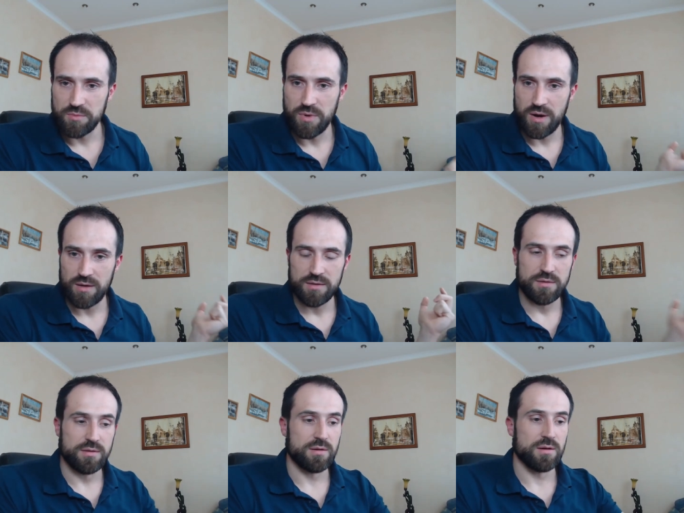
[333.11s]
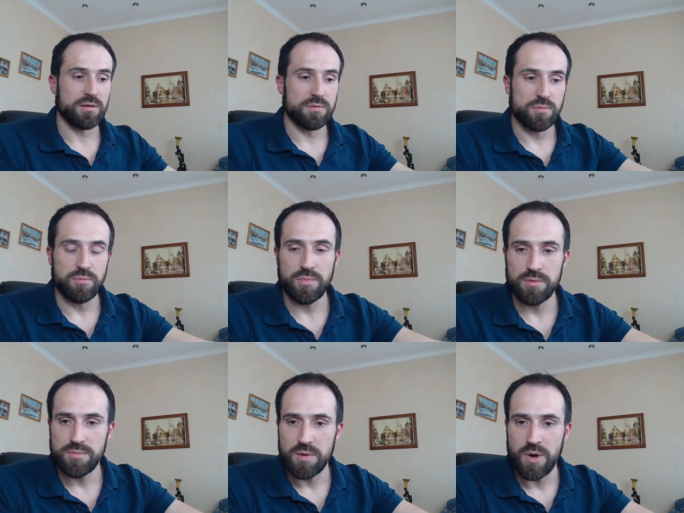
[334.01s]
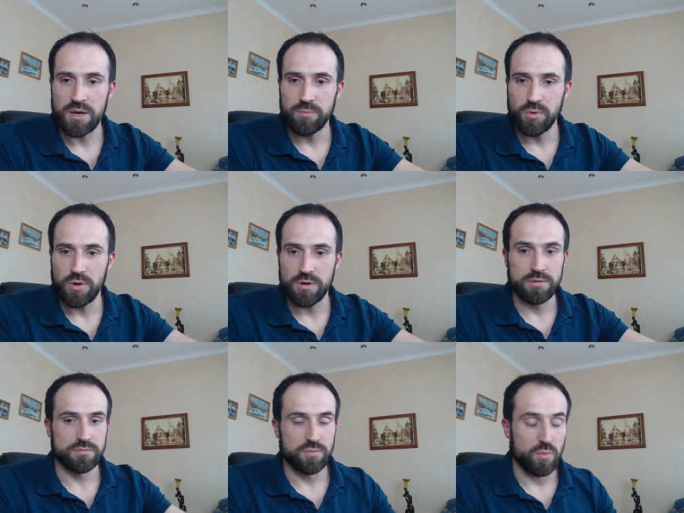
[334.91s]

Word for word: by uh, by my employer.